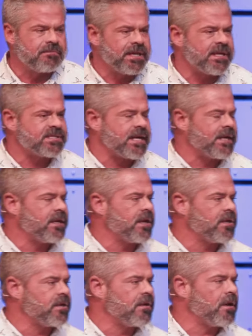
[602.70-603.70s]
some meetings I had
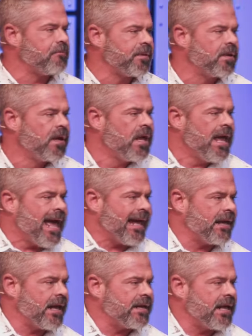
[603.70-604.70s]
done in Europe. And,
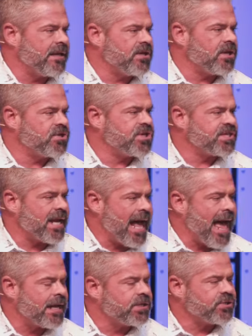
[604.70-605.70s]
and, and, and she said,
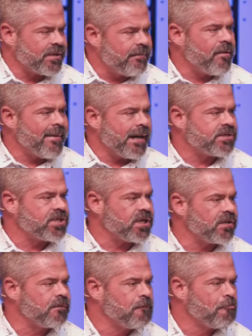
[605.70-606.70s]
I had a dream
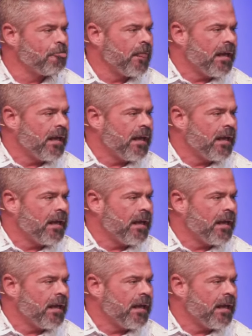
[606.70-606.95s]
about you